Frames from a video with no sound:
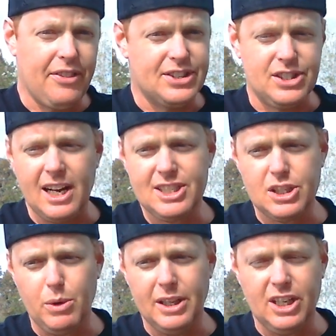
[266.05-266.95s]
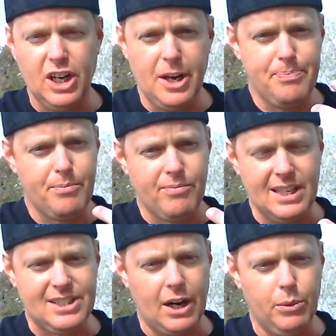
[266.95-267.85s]
The sauce is really good.
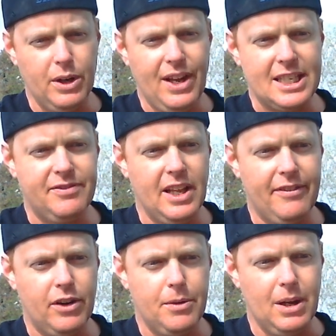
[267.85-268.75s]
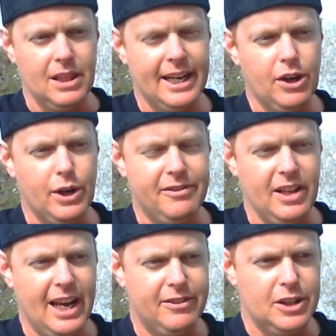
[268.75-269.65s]
It's got a real nice flavor, a lingering
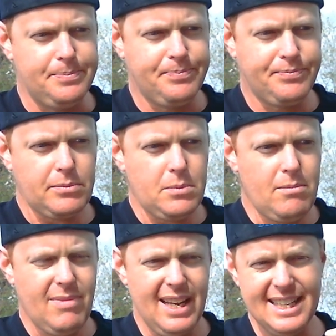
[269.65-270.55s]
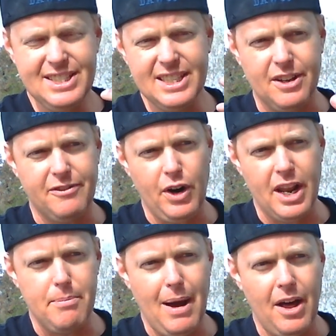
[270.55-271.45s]
flavor. Hits you in the front
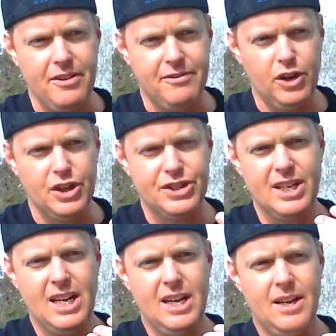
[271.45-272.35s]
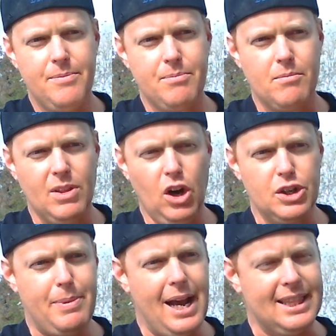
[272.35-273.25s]
of the mouth at first,
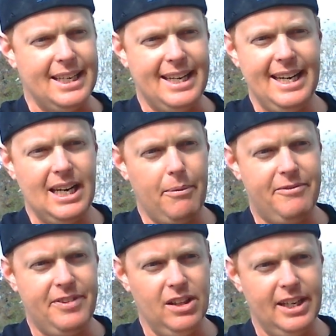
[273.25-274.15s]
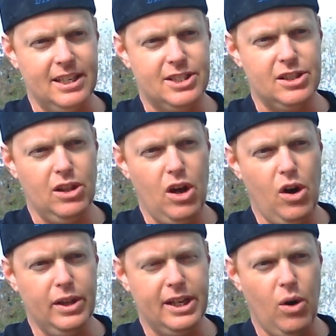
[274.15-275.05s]
goes back. The heat I'm feeling
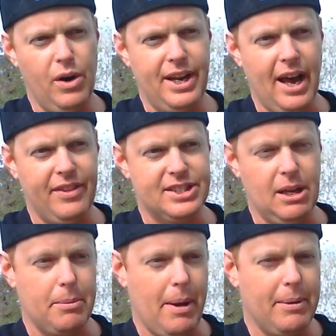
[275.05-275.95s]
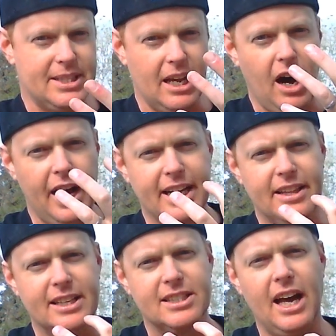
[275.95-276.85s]
slowly going down the stomach. Maybe it's that honey
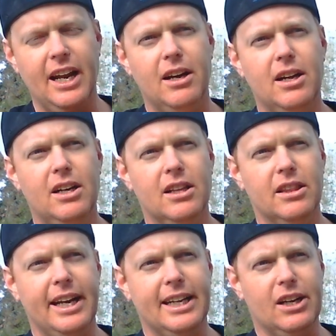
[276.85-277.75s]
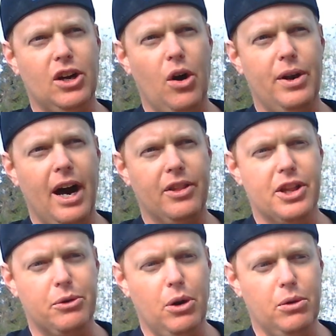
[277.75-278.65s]
that's kind of letting it go down the
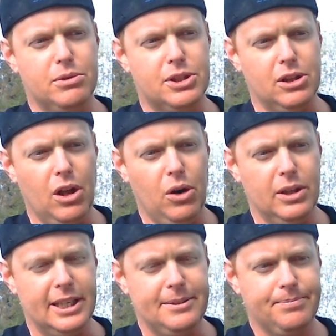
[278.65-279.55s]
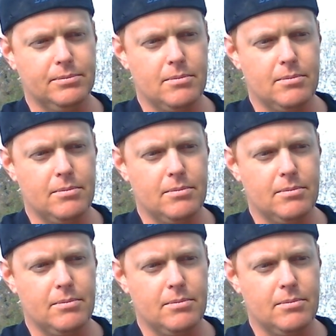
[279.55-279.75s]
throat slowly.